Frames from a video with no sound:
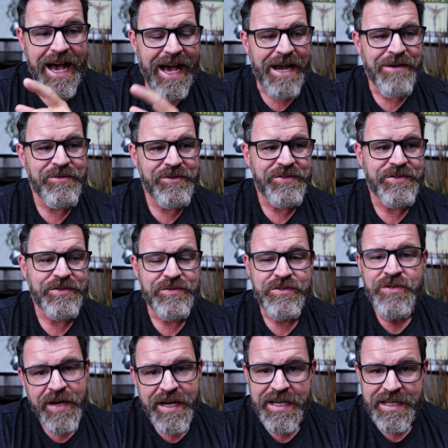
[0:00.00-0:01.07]
I would do
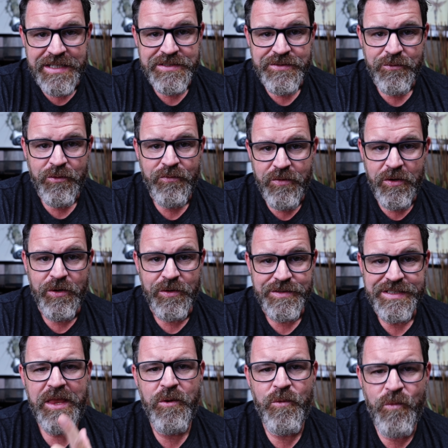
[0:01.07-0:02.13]
trainings for
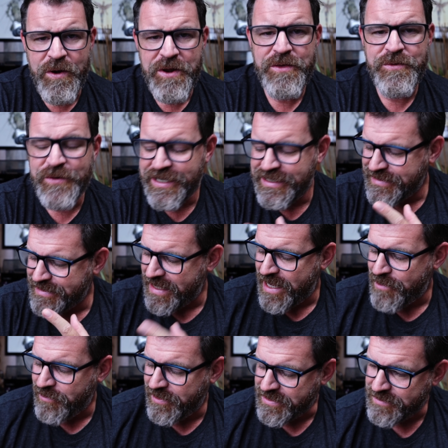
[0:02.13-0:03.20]
folks. One of the ways that I
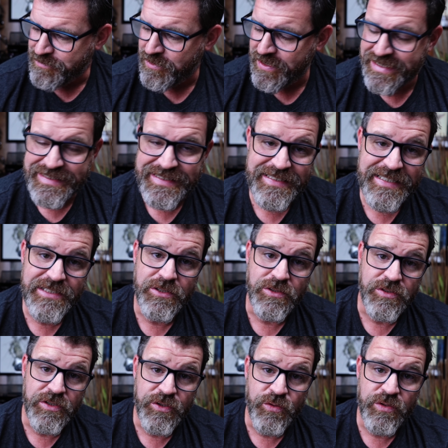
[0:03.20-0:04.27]
would explain signal
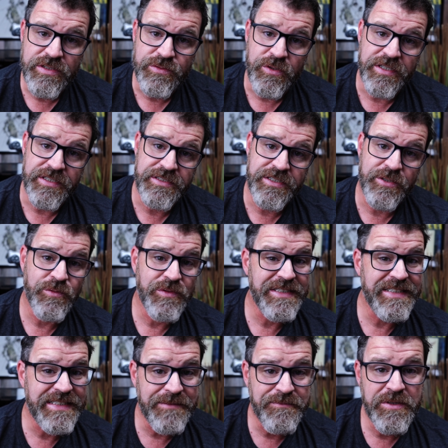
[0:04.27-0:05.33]
to noise ratio was
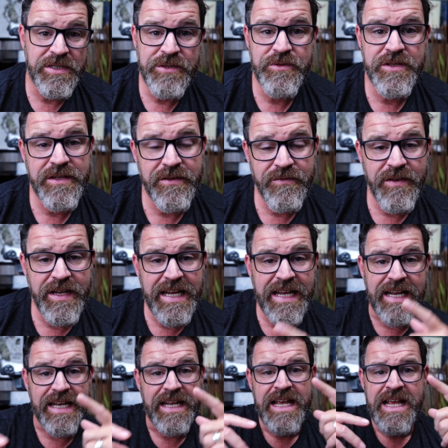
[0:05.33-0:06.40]
simply with a
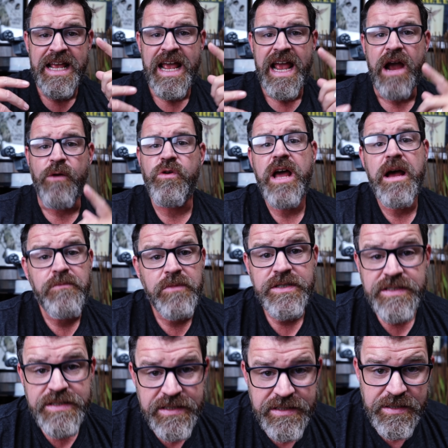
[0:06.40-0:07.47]
fan. And when I'm
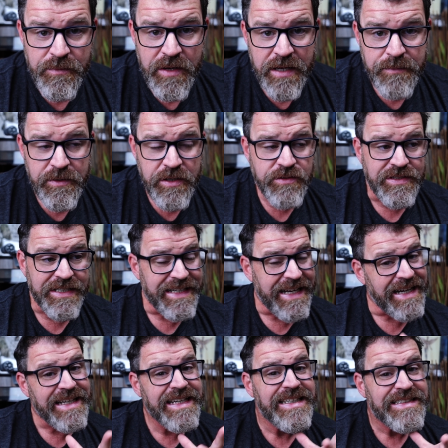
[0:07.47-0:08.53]
listening to my music
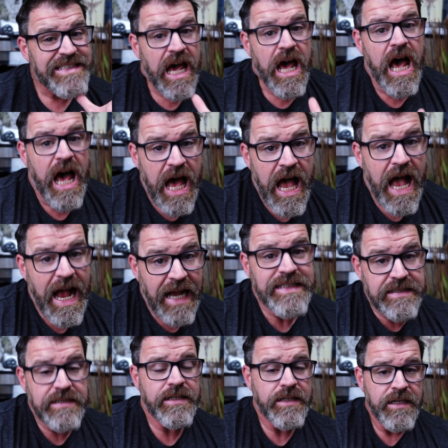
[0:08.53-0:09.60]
and it gets
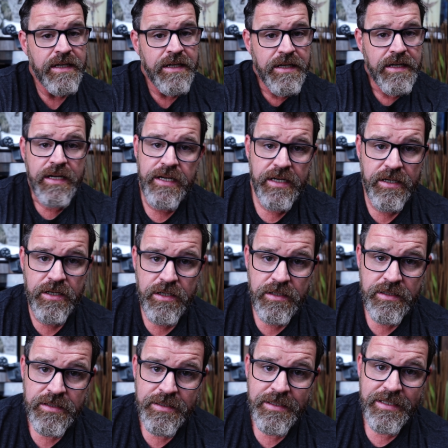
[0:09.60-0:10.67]
hot
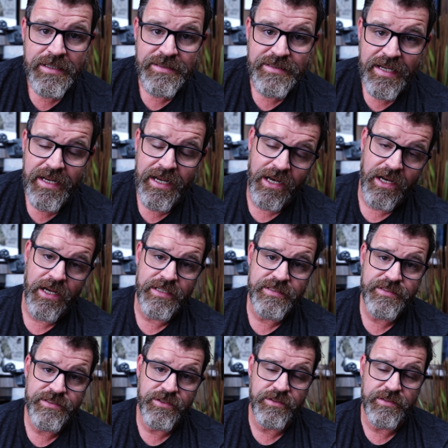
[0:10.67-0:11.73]
here, and
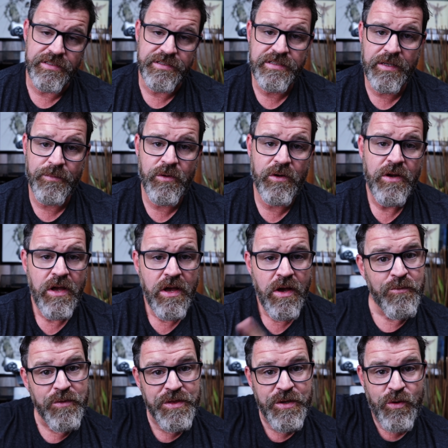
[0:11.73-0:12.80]
Tejas during the summer
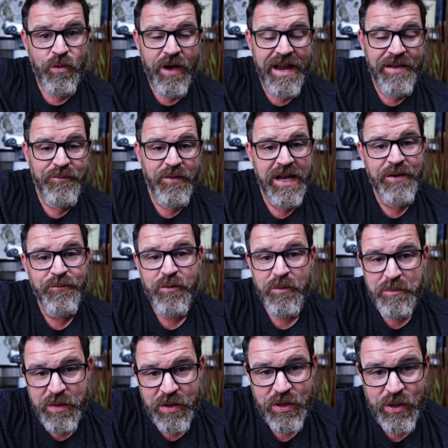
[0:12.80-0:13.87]
with the quiet fan
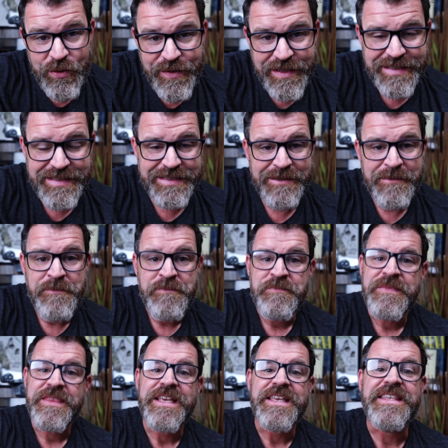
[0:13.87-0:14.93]
from Pelonis,
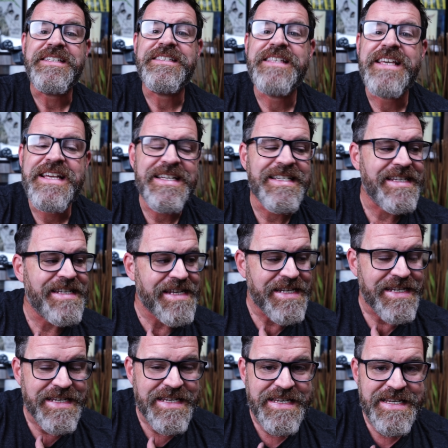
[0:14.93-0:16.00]
this thing is
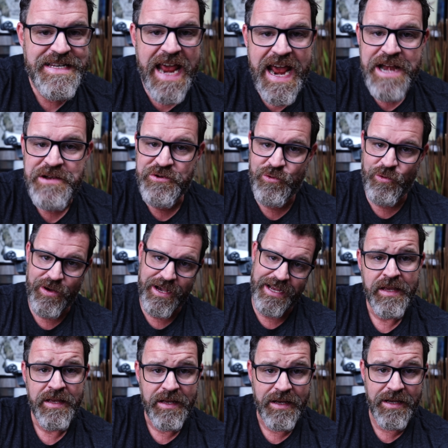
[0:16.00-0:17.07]
dead
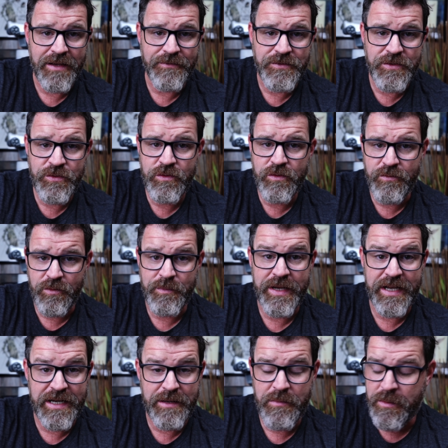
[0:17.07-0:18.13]
quiet. I have two of them
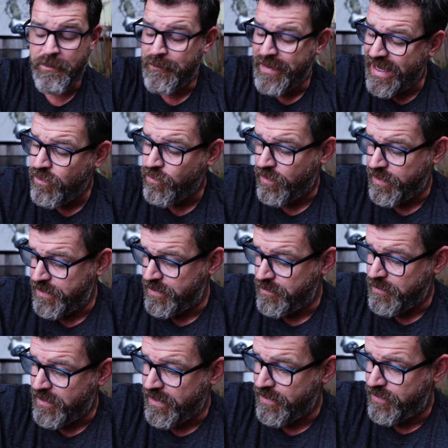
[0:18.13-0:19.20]
and I'm about ready to
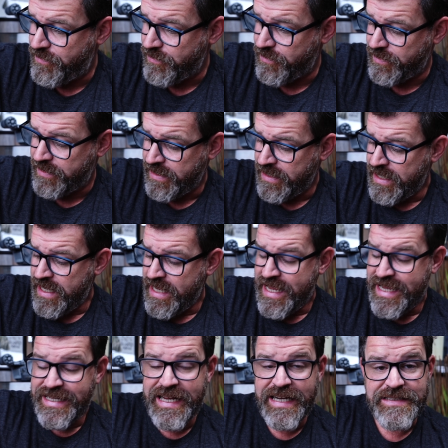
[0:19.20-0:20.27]
buy a third.
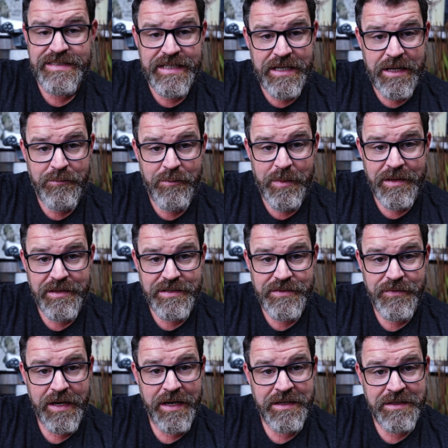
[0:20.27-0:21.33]
Can't say enough about this
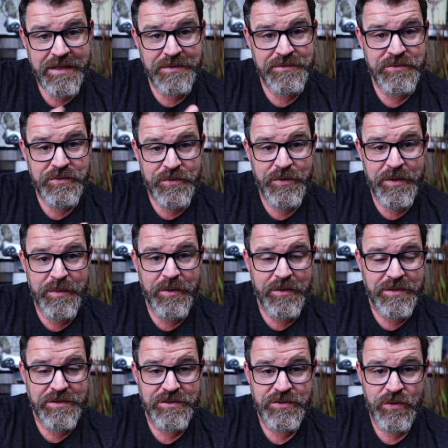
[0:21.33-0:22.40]
fan. Comes with a remote
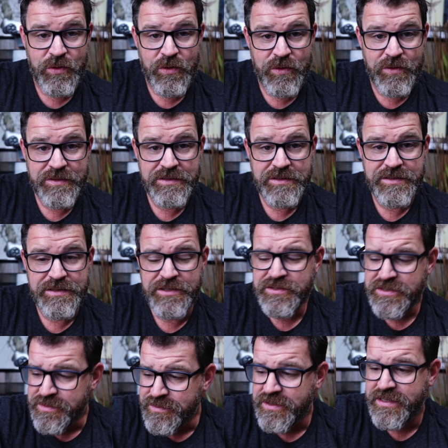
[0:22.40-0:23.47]
control.
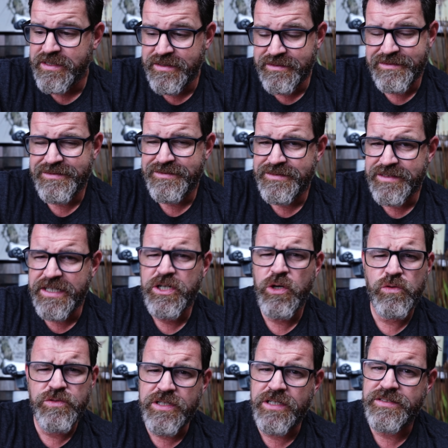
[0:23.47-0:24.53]
Used to be, it
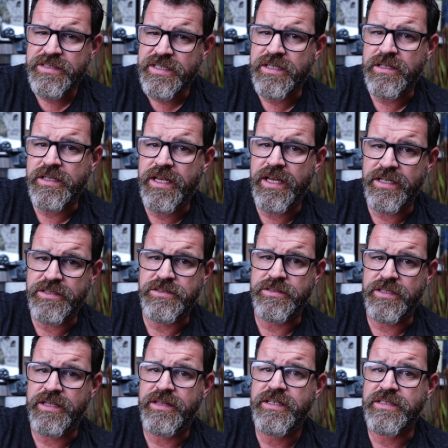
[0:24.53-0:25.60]
goes on sale
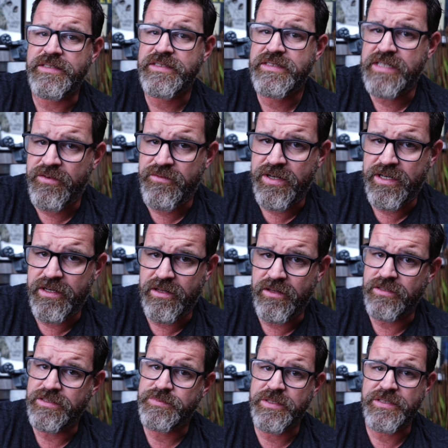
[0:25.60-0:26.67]
occasionally. I think it's
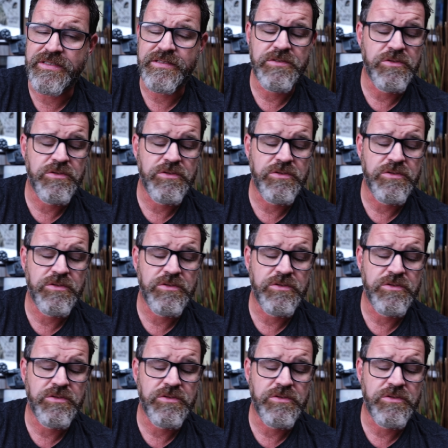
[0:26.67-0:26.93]
$70, but